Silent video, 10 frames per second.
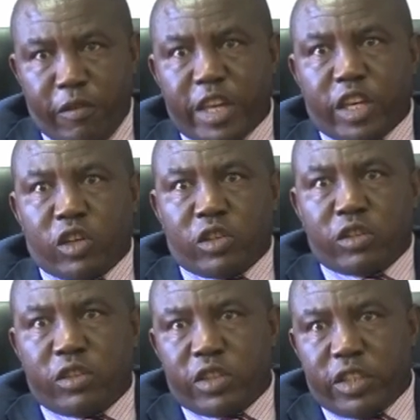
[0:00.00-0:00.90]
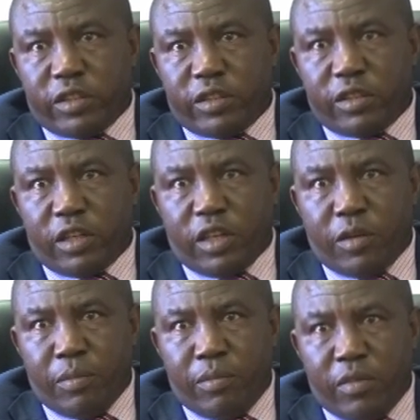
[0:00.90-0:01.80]
vehicle
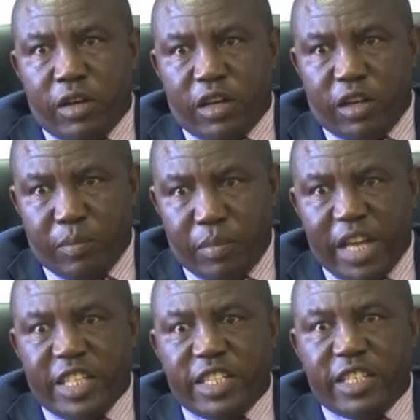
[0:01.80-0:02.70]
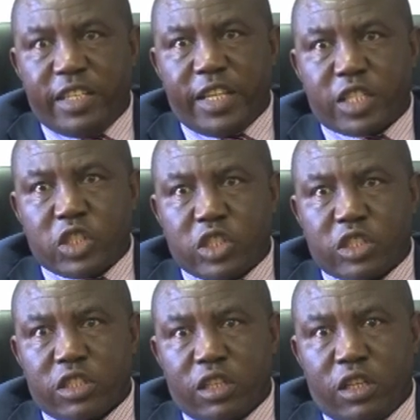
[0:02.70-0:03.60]
uh, mine that is
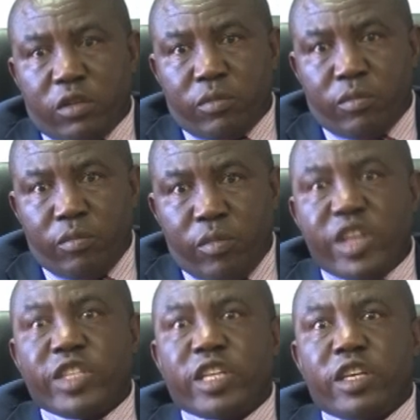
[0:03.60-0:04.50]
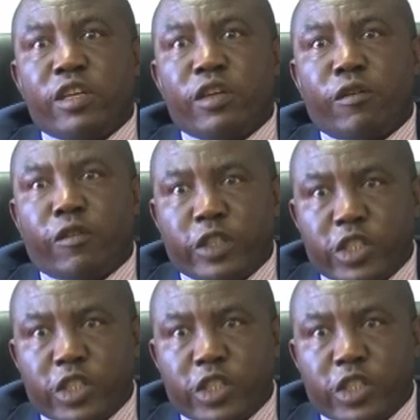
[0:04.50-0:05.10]
mainly for